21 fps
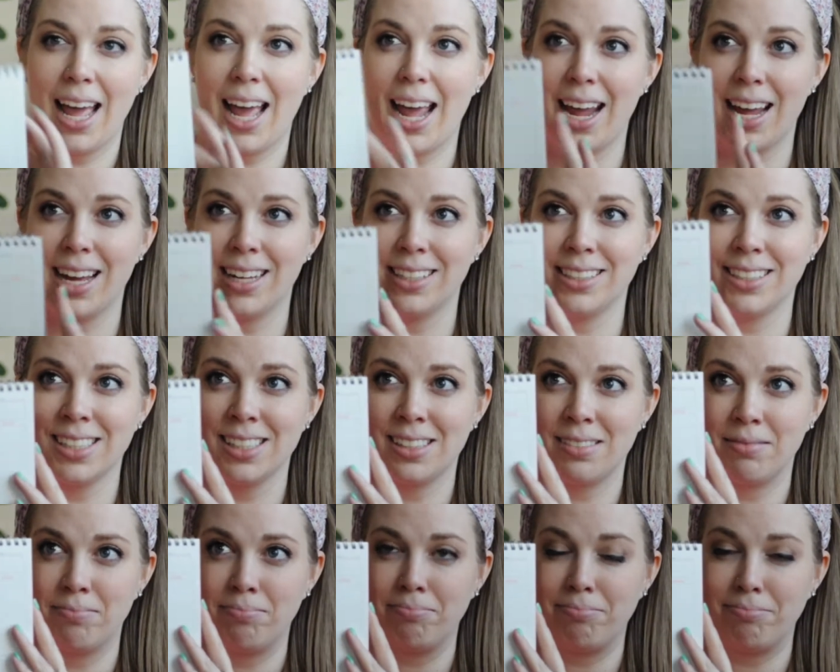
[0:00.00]
and
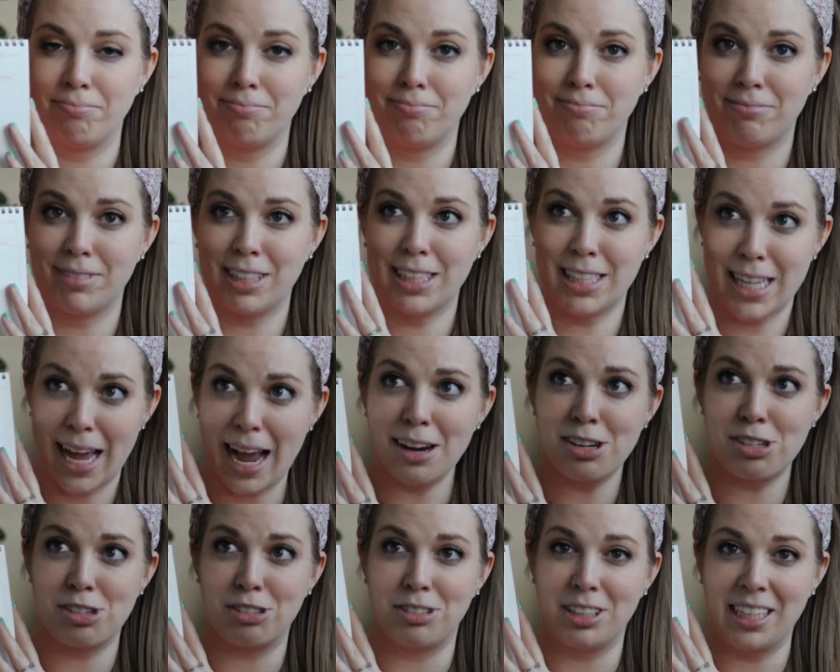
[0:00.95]
it's
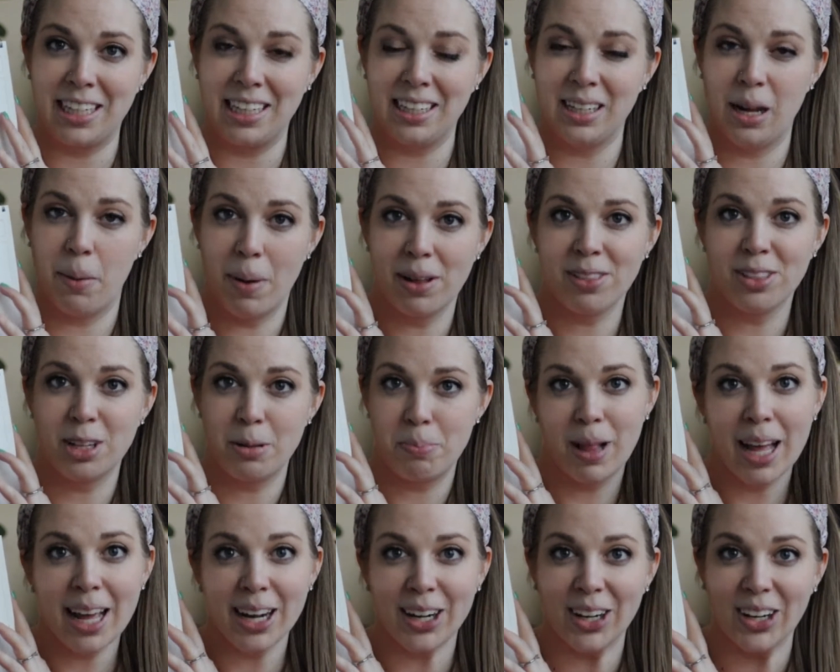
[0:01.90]
actually a monthly
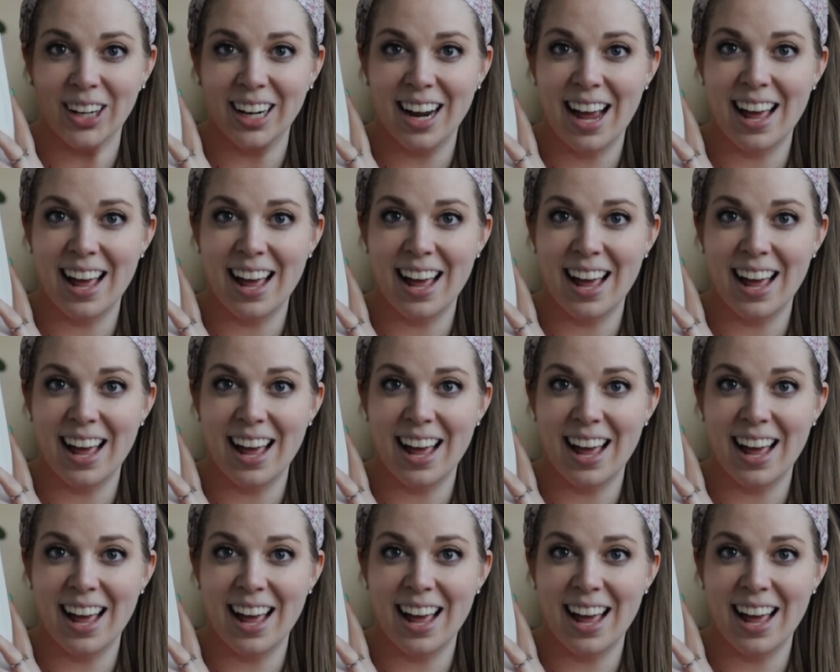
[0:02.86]
planner.